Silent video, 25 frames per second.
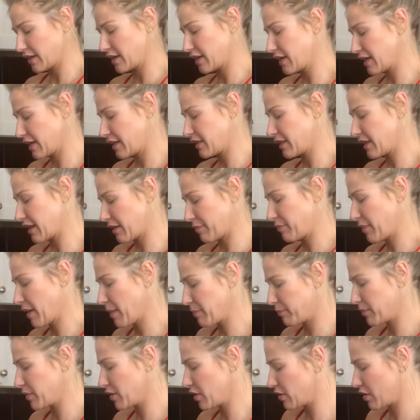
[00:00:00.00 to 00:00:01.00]
of get that
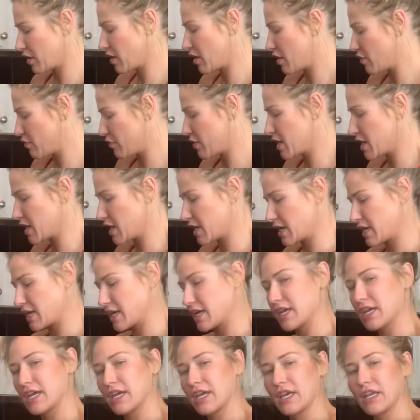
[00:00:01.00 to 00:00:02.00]
pepper
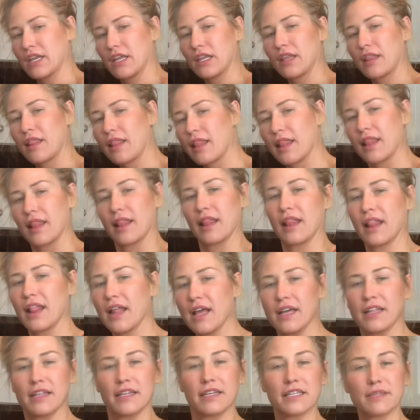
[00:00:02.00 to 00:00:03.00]
going.
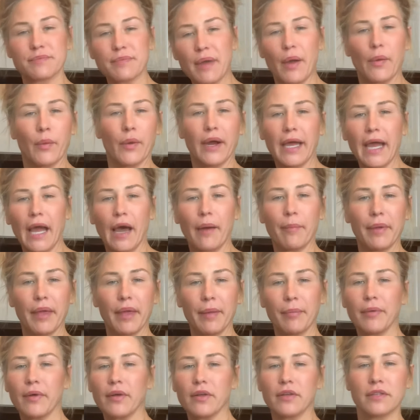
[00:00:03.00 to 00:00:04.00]
This is my workout,
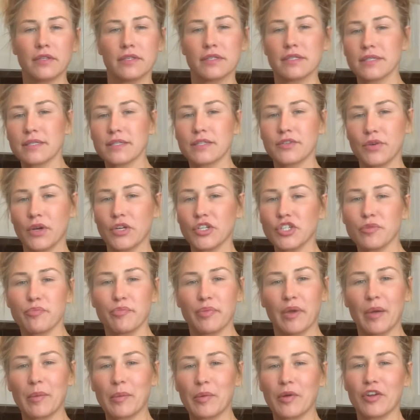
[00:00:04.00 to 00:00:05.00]
people, crunching
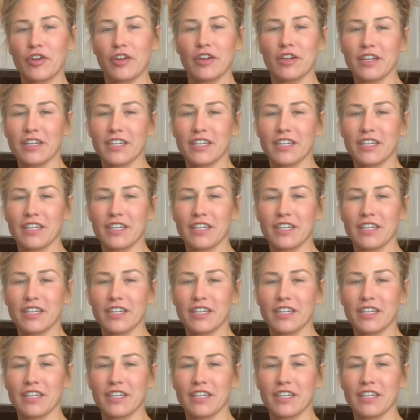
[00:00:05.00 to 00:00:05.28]
pepper.